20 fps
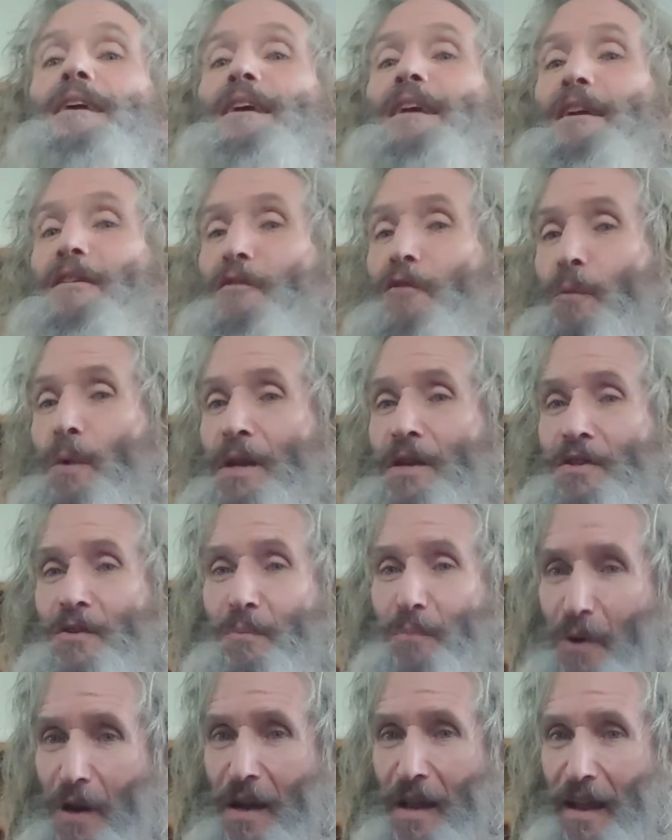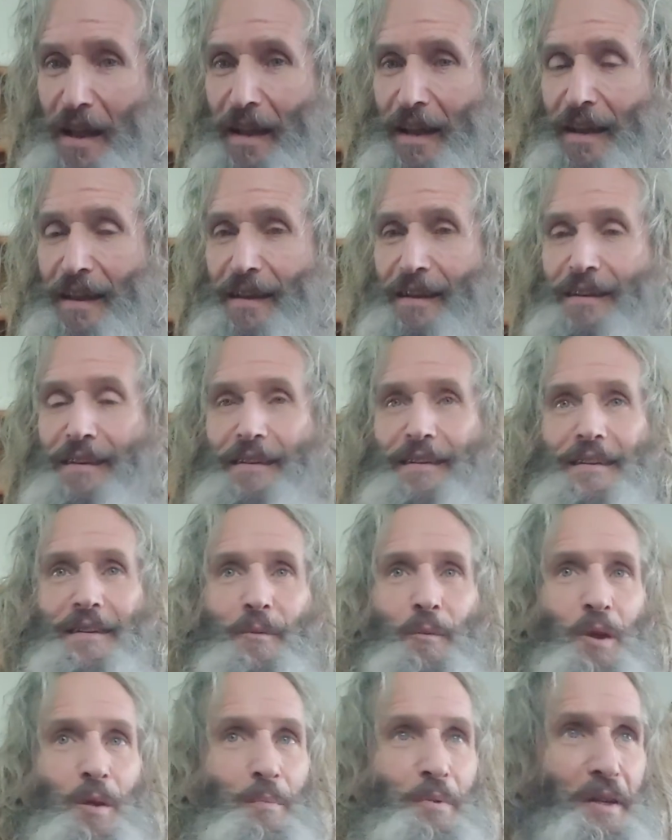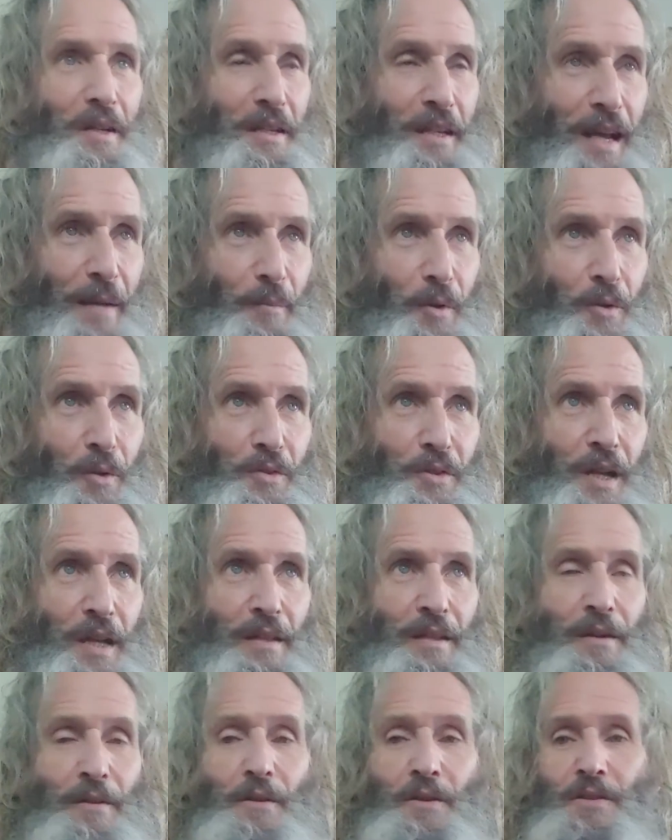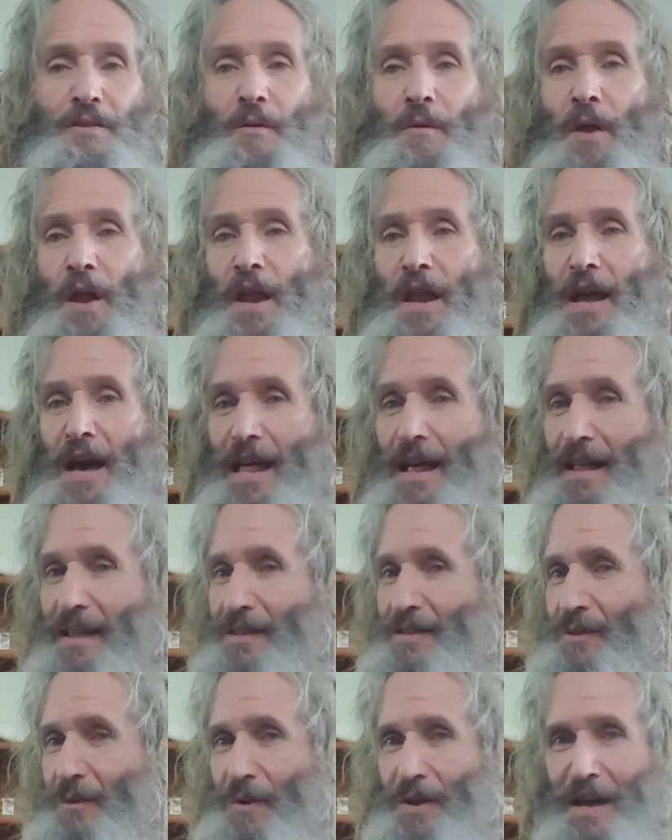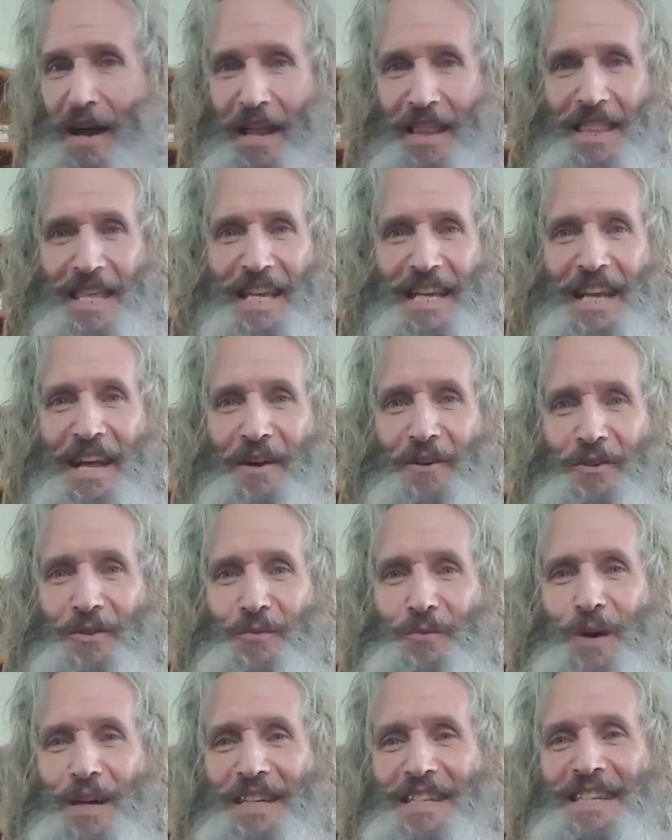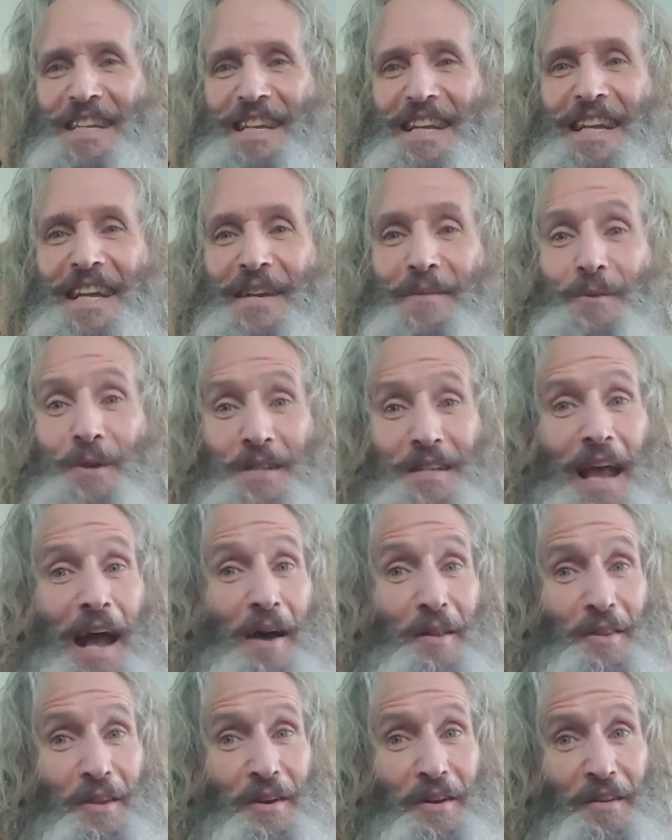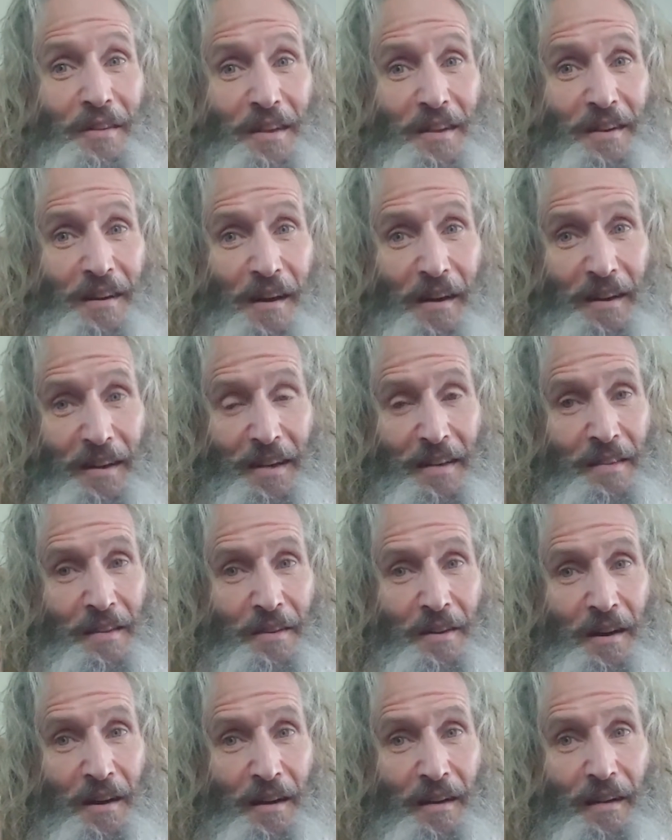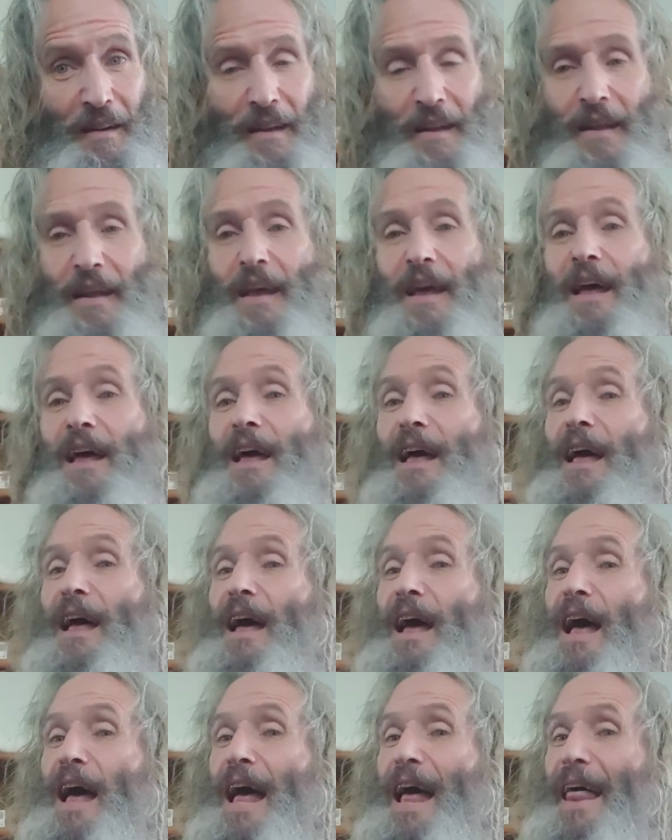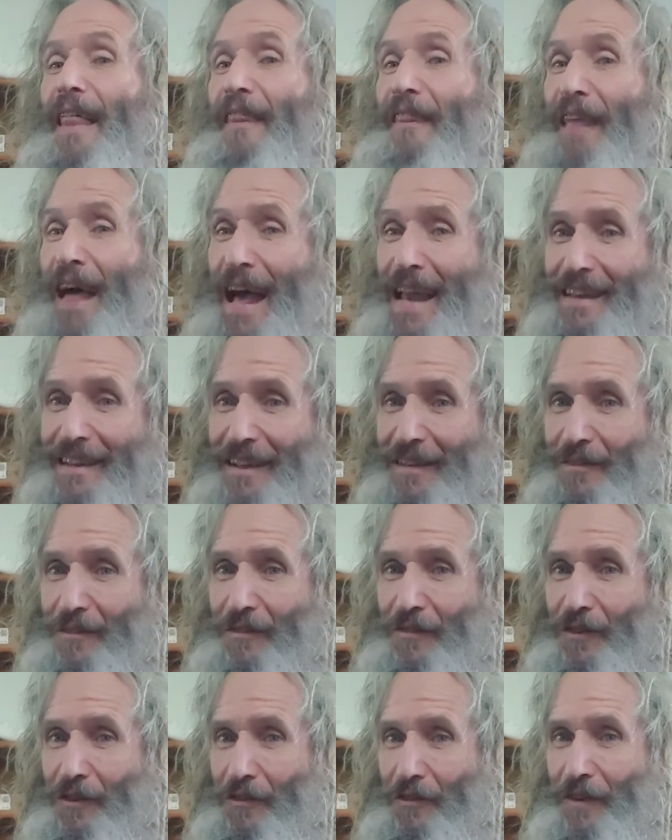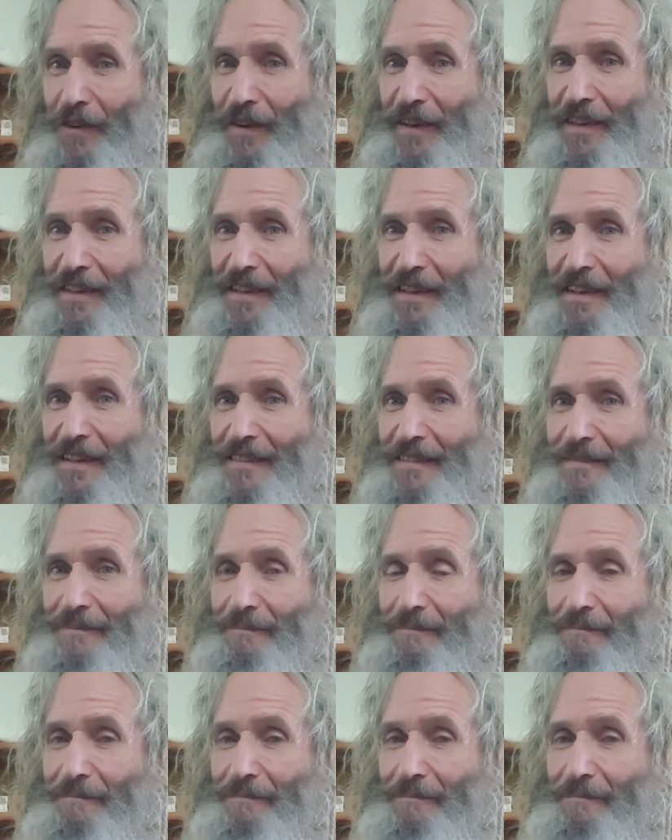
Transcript: If we spray, we put chemicals out there so nothing else wants to eat what's out there in the garden, in the yard. That doesn't feel very good.